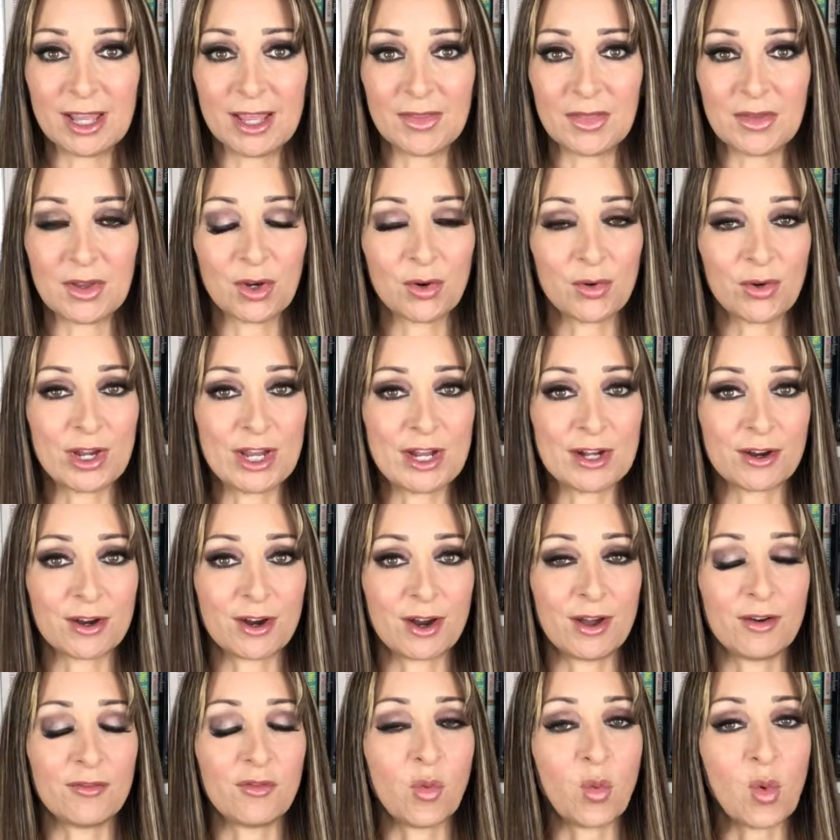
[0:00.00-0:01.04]
and the creator
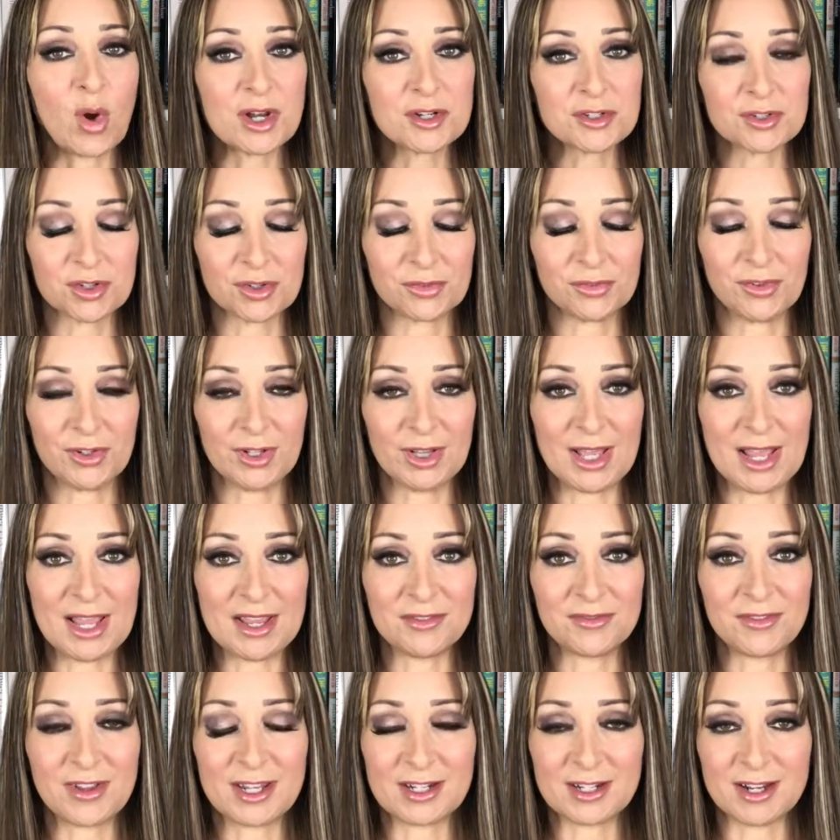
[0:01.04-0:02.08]
of One-Derful
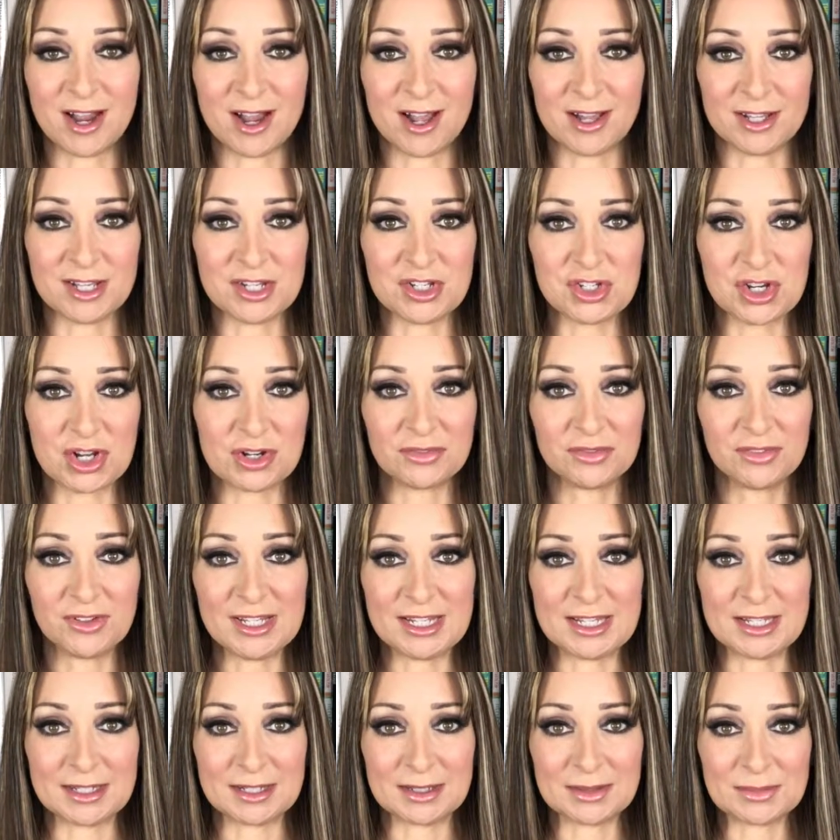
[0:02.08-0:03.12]
Life and College on
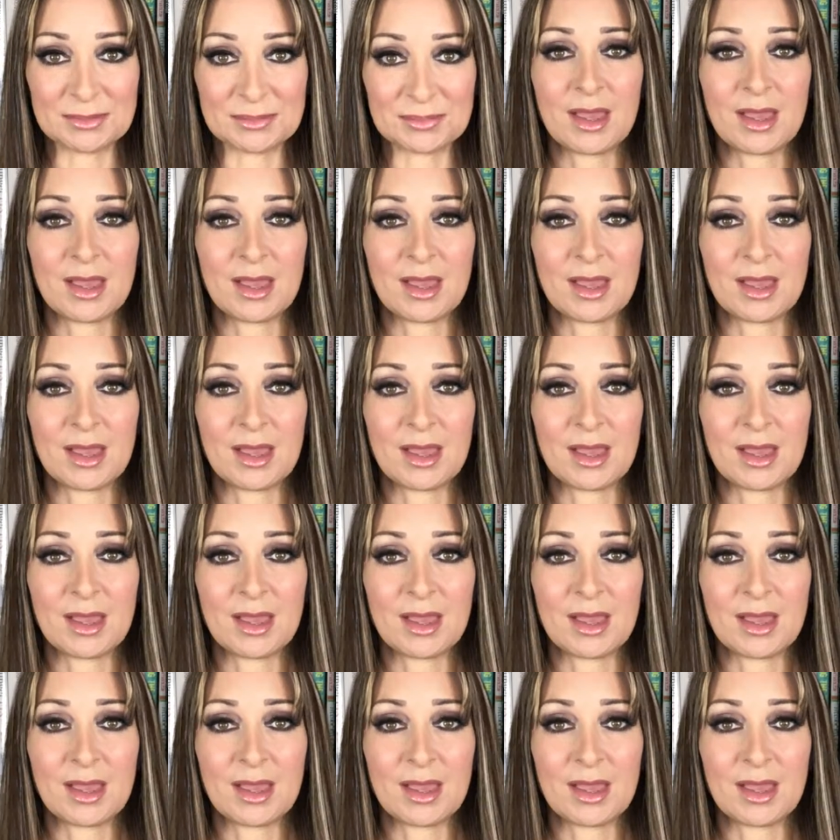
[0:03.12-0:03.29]
Fleek.